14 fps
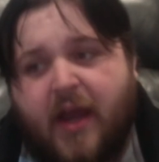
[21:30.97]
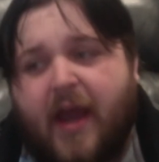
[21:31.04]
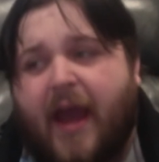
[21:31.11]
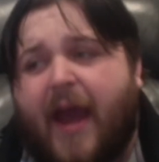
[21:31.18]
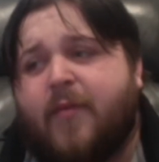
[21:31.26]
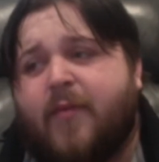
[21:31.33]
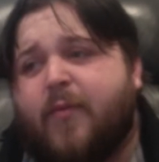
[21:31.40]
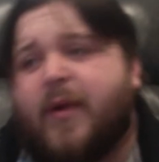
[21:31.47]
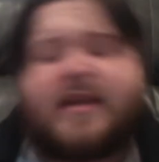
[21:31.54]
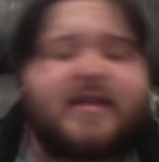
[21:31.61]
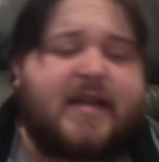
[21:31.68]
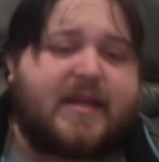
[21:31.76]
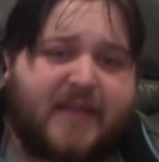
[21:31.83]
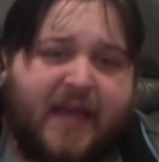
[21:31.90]
And what it
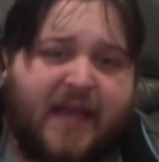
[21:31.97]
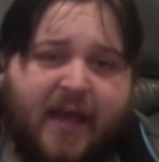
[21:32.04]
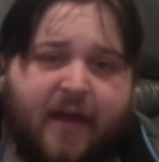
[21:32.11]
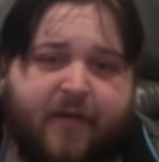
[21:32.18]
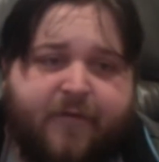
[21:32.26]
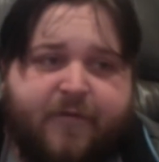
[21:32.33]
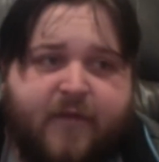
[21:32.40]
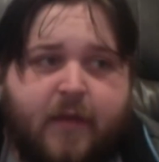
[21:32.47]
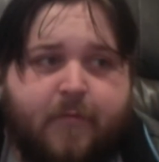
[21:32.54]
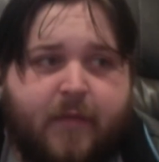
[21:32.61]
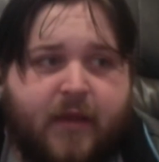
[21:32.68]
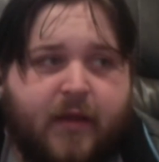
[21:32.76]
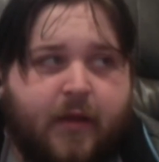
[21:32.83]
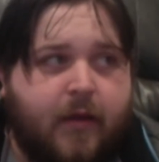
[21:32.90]
does have can
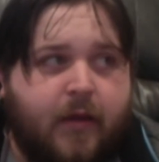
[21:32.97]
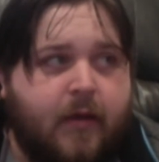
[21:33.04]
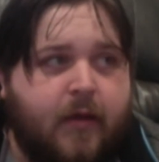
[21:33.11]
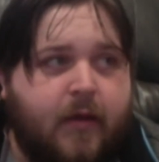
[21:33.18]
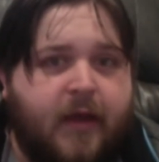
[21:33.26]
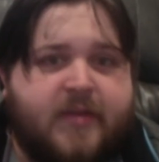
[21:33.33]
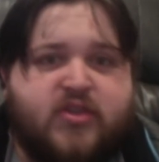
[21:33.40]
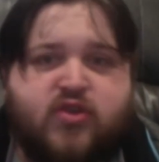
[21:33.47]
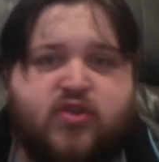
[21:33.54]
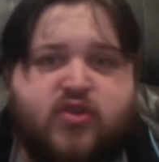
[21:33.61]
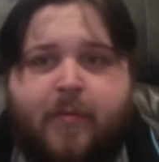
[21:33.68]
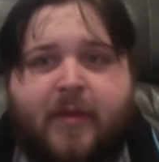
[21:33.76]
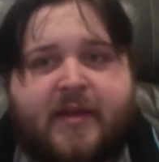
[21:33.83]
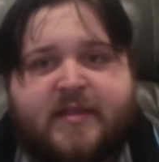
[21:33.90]
be
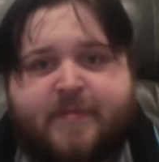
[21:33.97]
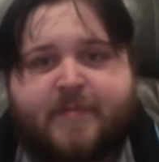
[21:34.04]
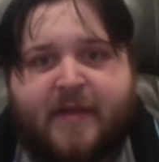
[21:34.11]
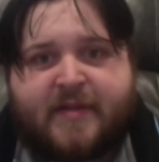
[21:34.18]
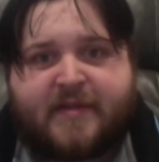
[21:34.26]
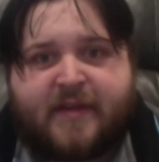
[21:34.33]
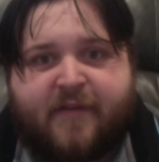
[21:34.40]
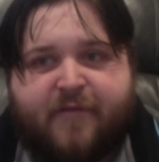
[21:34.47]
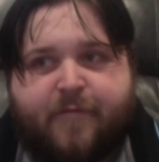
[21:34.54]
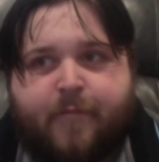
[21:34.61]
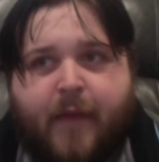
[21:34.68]
extremely expensive.